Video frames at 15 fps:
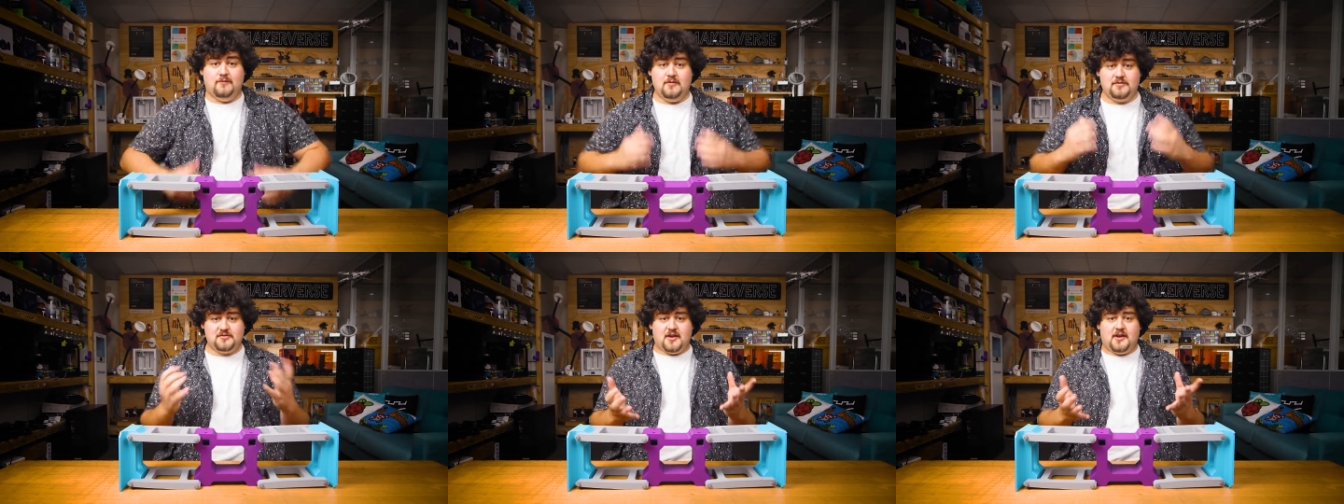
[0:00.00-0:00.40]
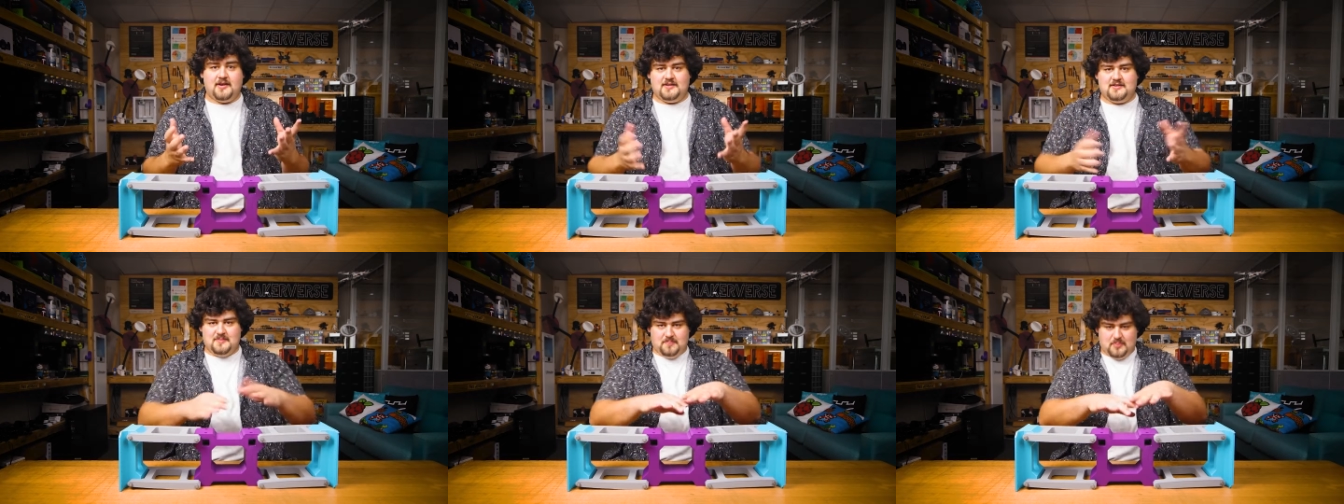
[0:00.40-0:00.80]
and we've
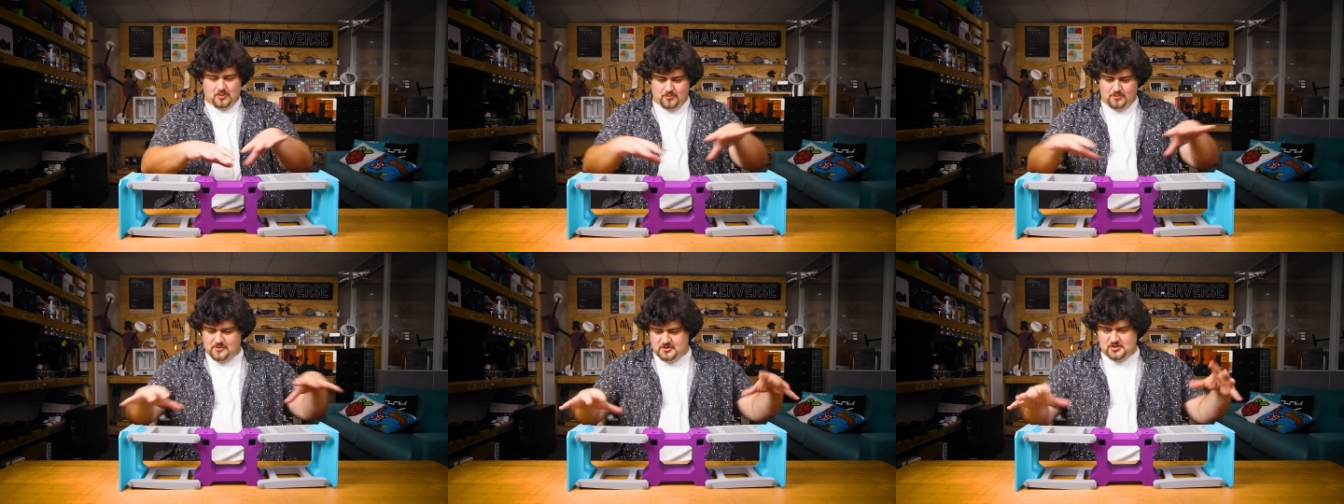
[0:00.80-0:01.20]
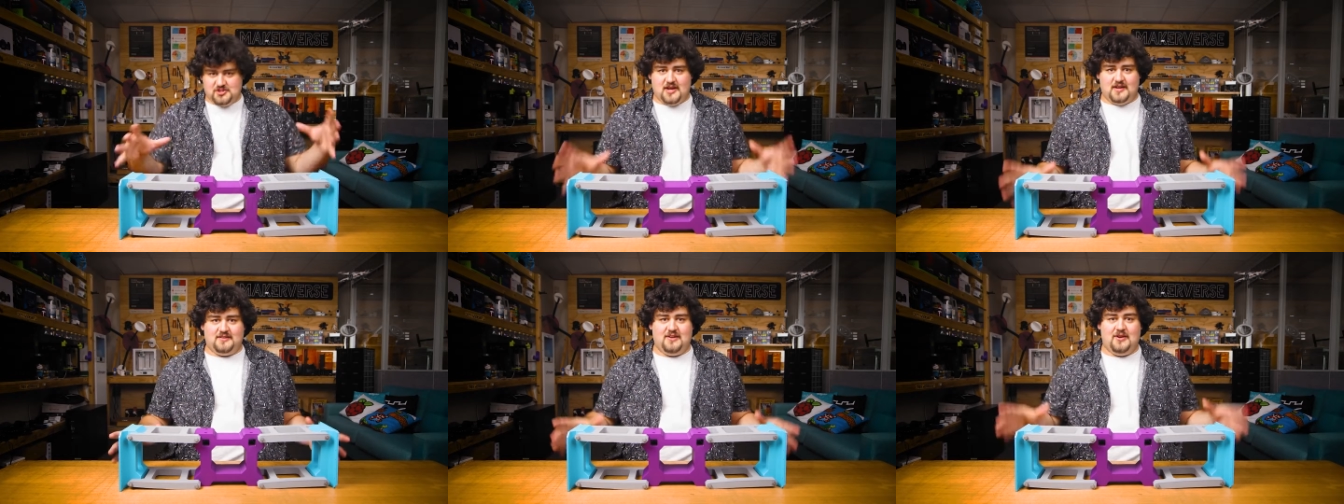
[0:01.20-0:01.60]
started to build the
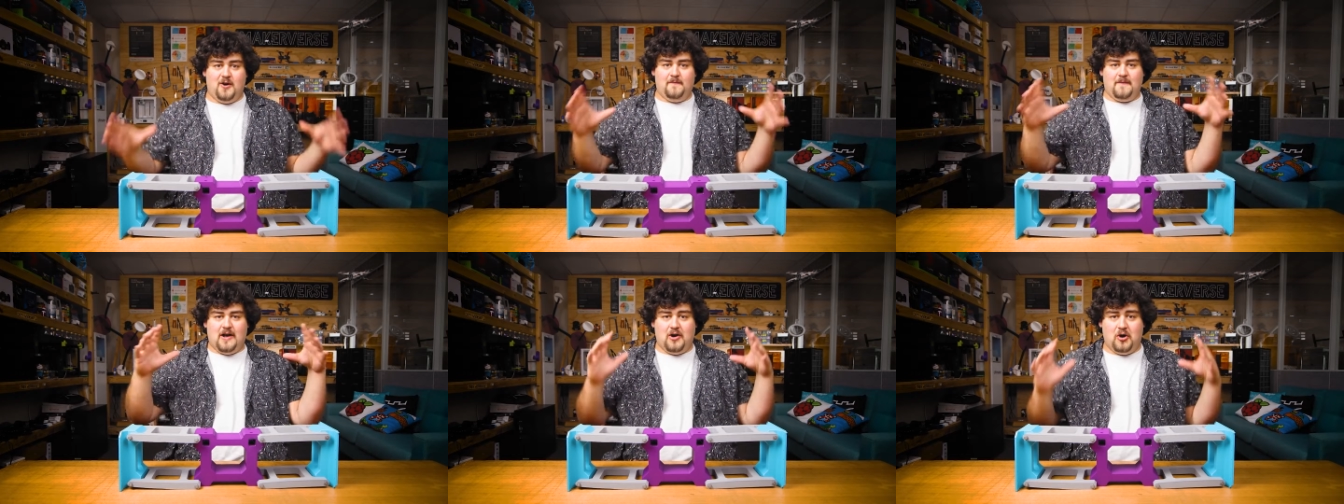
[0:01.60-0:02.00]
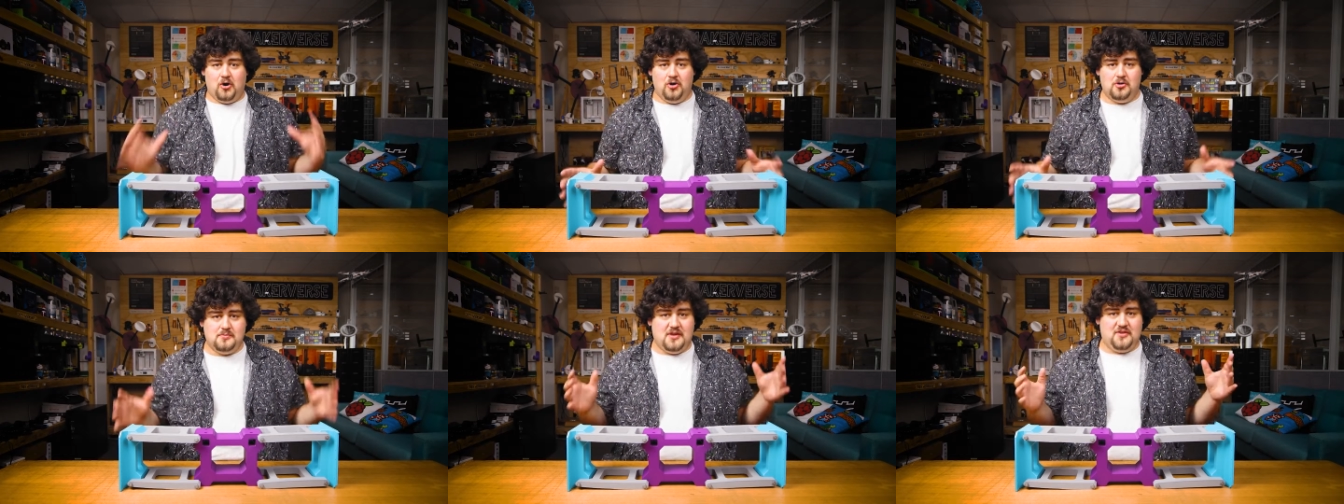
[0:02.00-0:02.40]
chassis of our
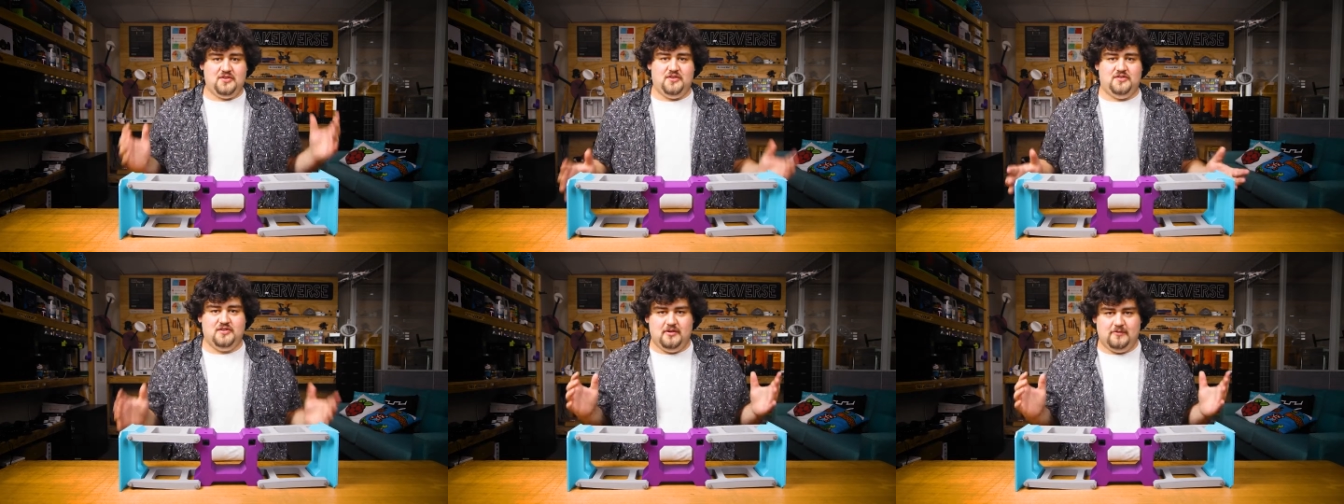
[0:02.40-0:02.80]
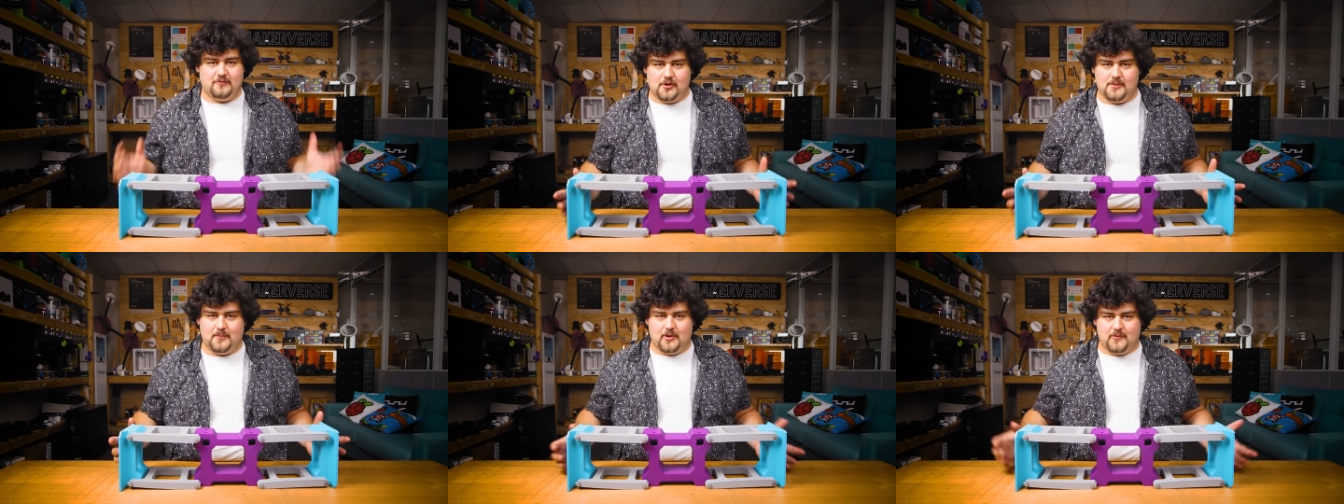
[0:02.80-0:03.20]
home assistant
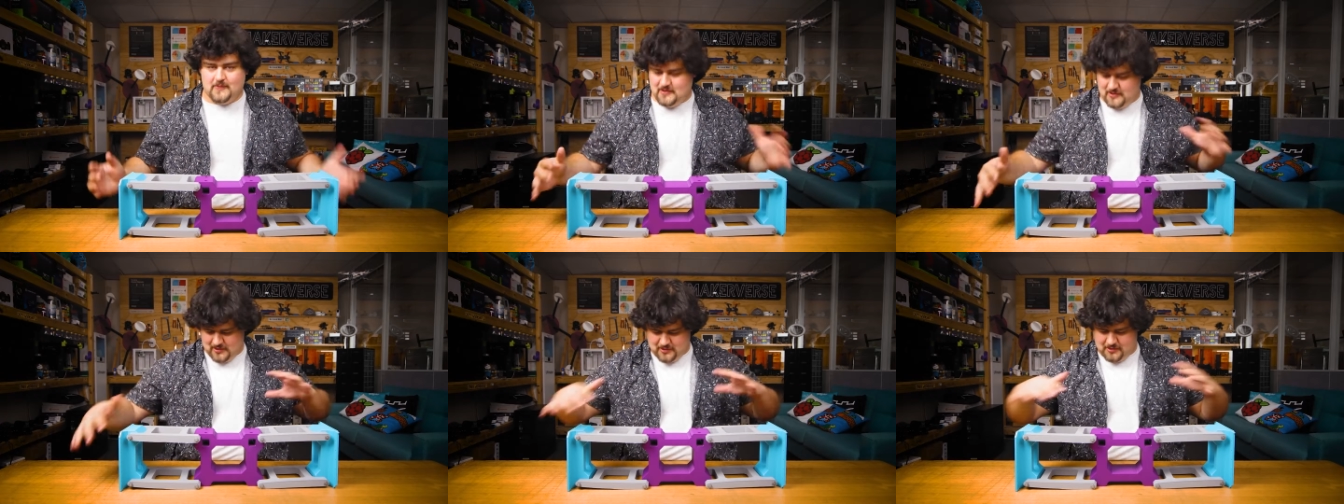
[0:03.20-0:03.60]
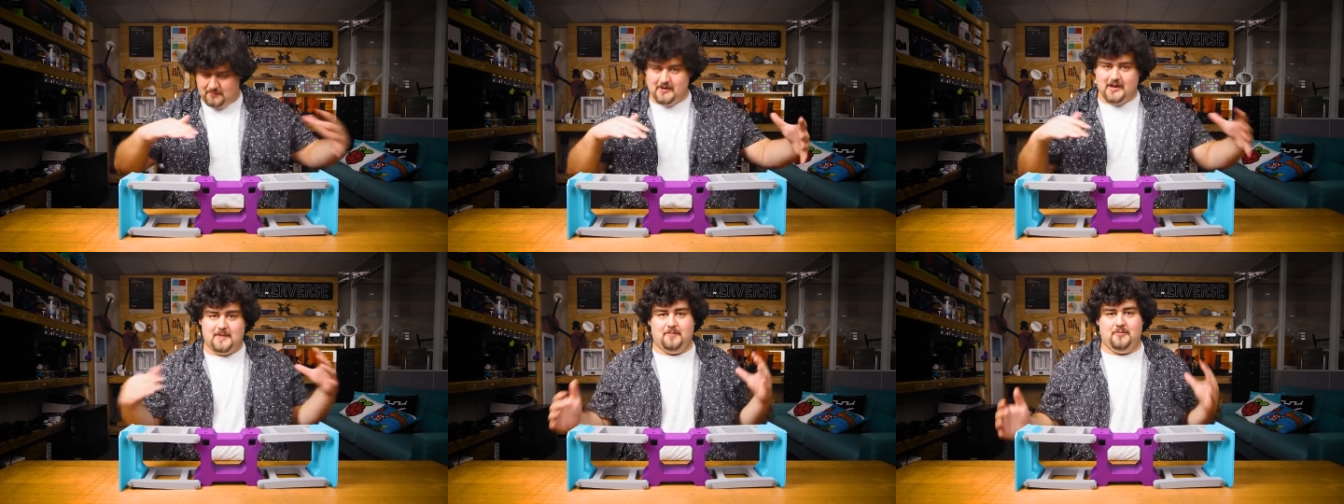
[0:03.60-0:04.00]
robot with
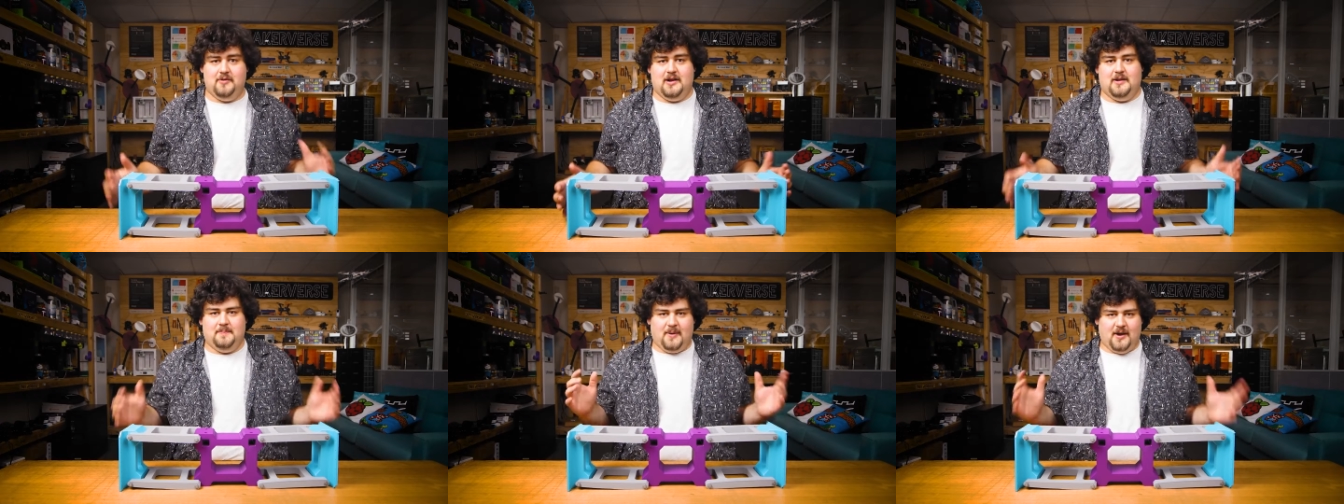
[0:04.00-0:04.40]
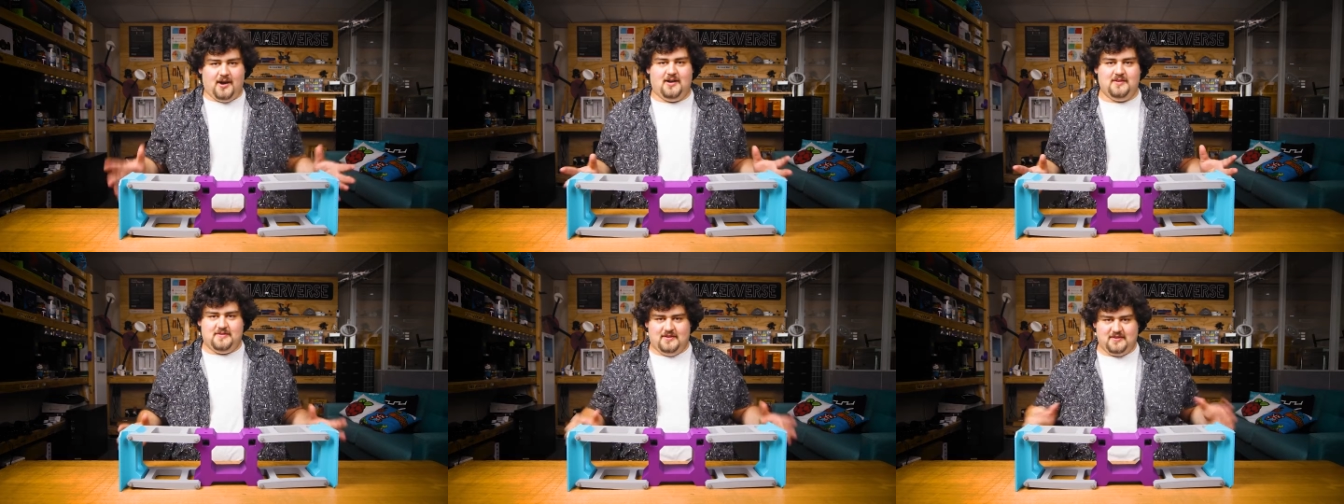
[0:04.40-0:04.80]
3D printed
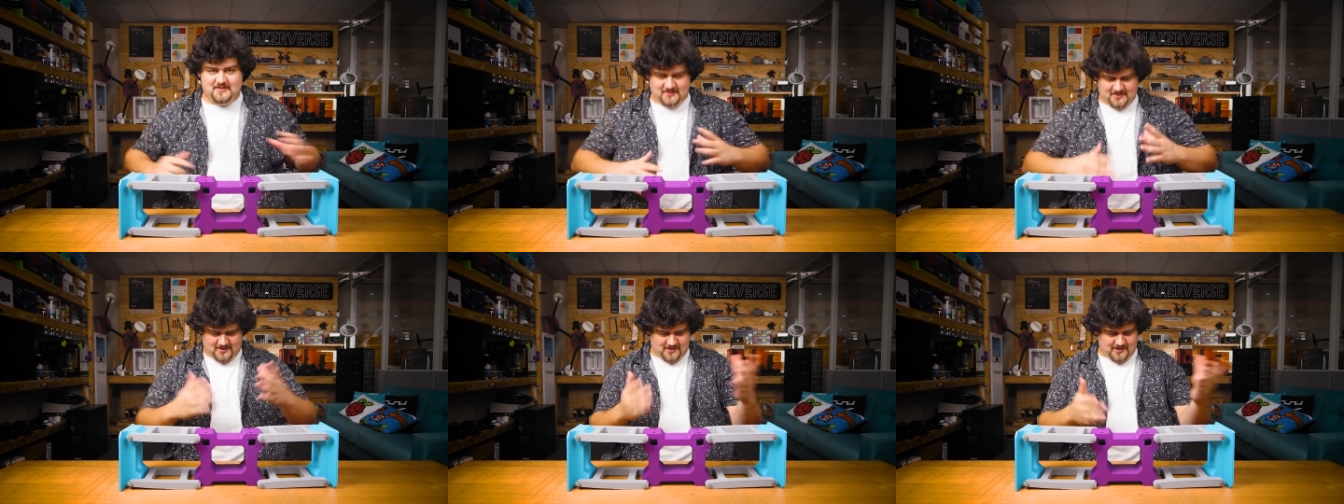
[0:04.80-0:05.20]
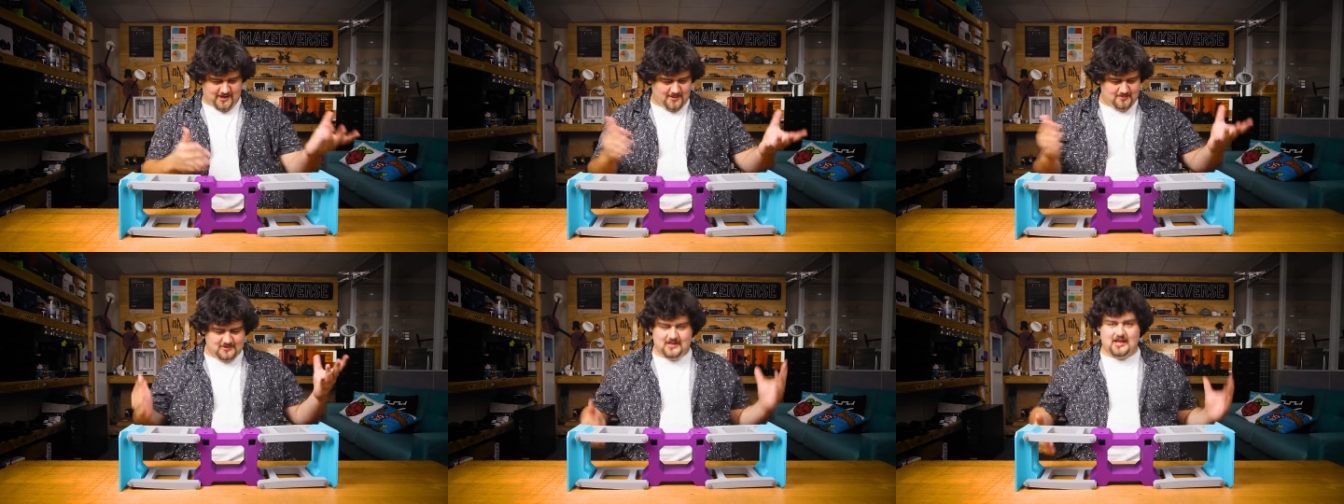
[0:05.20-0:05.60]
parts, and it's starting to
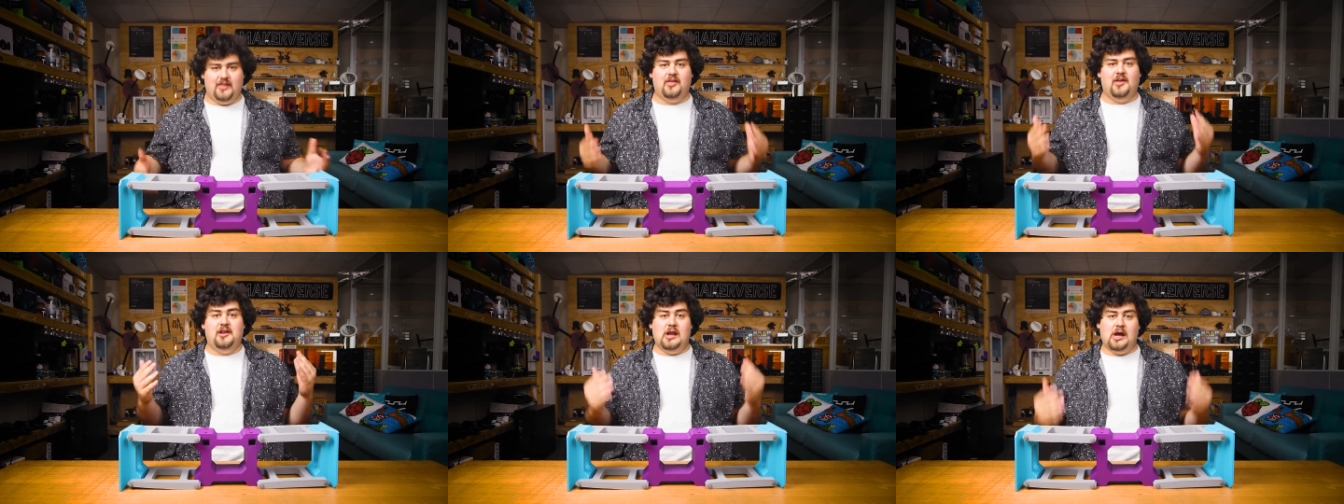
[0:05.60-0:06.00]
come together